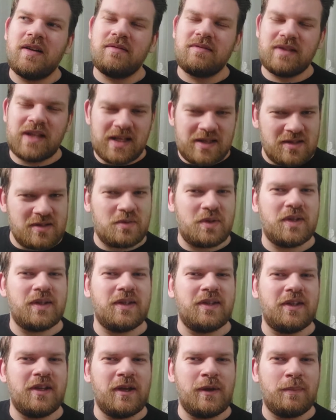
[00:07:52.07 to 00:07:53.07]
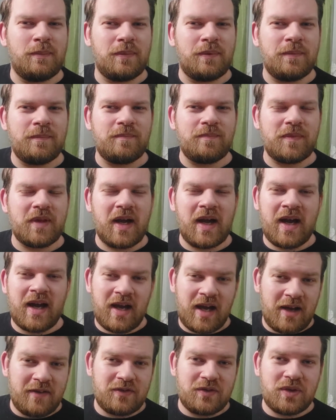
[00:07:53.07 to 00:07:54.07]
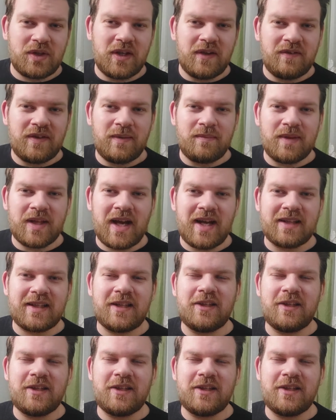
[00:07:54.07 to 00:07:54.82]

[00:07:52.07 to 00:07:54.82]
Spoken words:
That's really deep. I have to give them that.